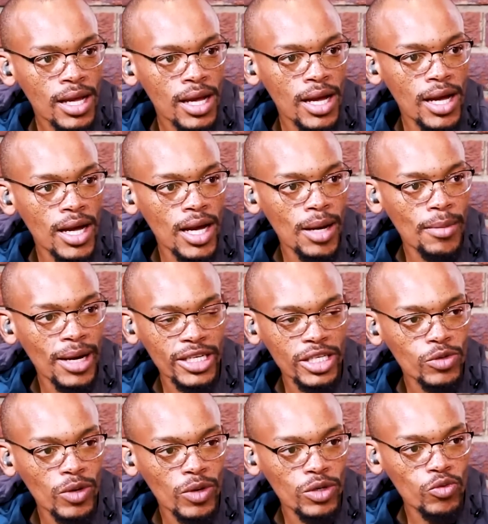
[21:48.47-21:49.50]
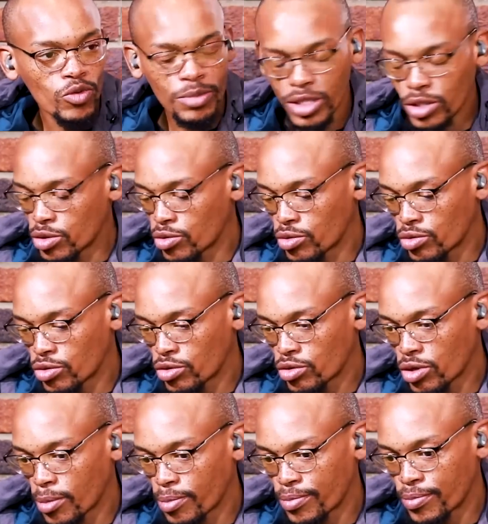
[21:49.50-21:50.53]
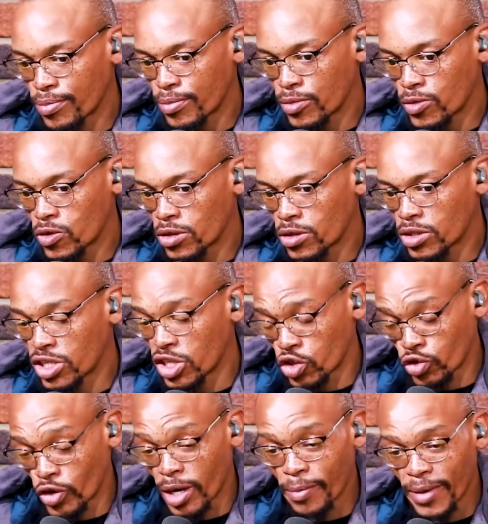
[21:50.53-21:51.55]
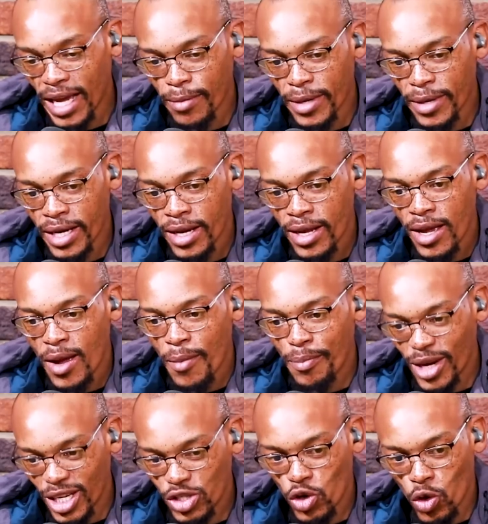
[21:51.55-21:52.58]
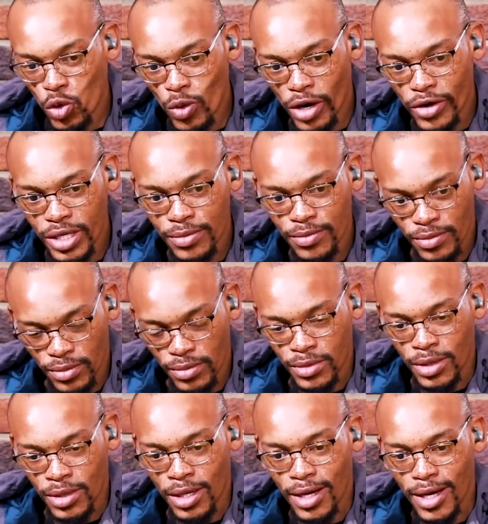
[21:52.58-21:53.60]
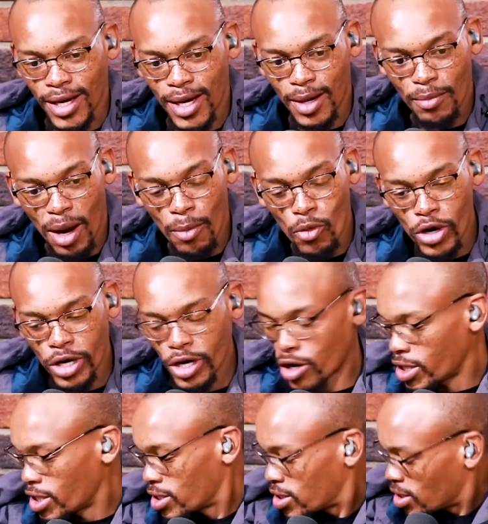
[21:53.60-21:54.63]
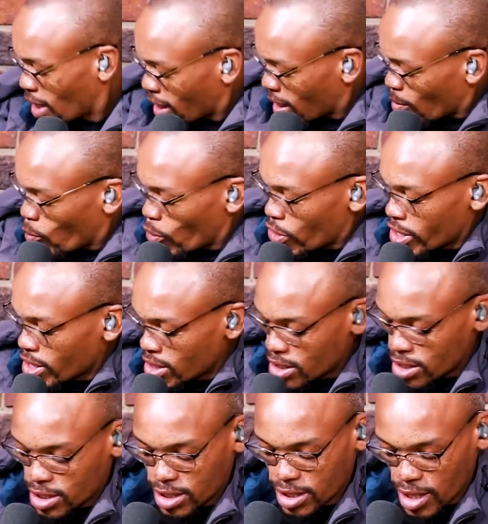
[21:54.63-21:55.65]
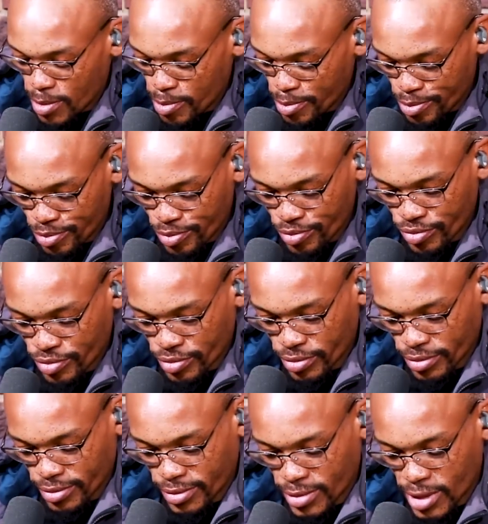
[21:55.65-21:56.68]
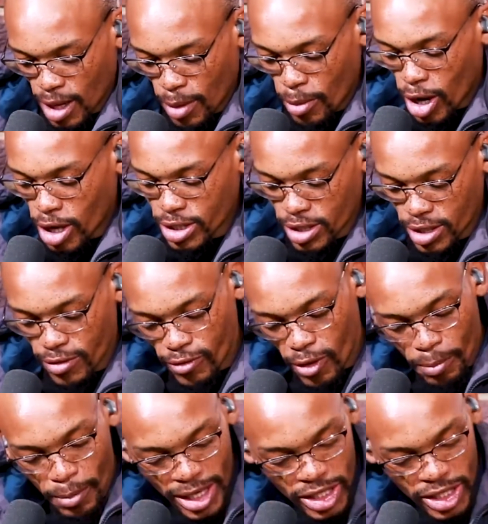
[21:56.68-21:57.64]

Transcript: I just want women to stop destroying black men. But don't worry. I'm working on it. Like, I'm wearing this mask from my